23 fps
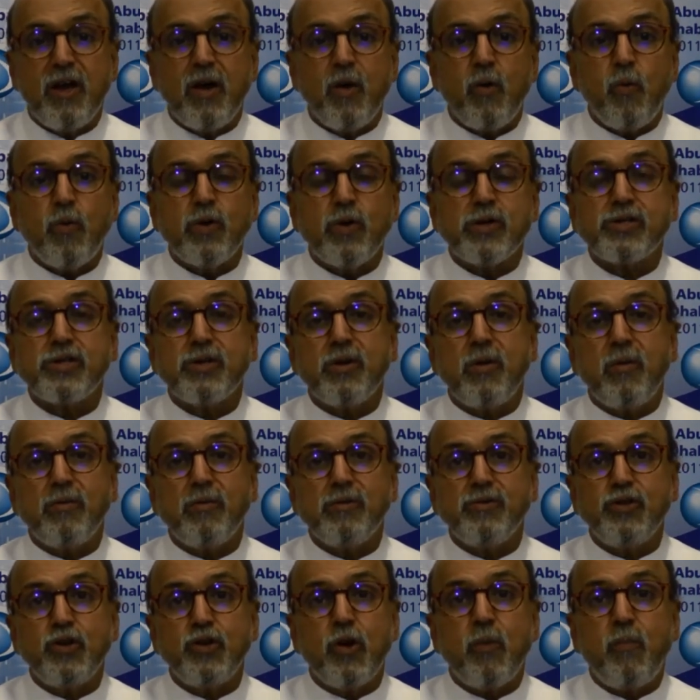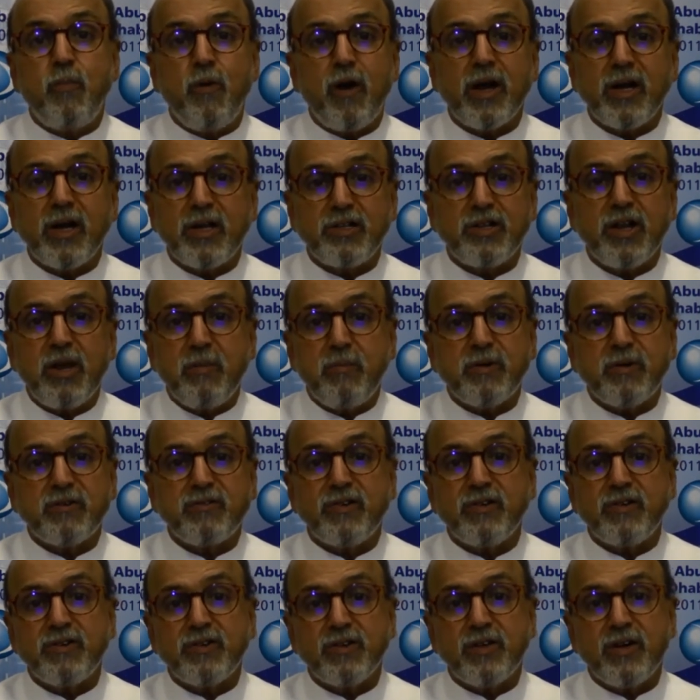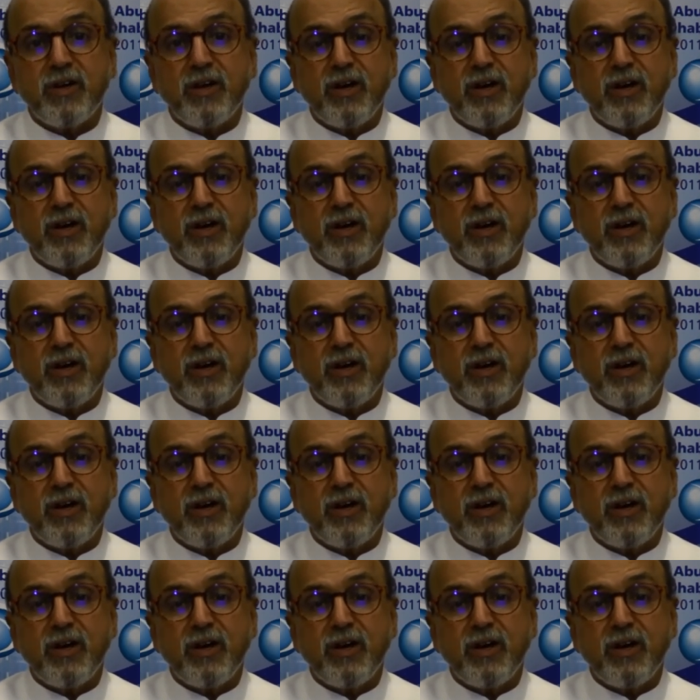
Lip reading: was 0.3%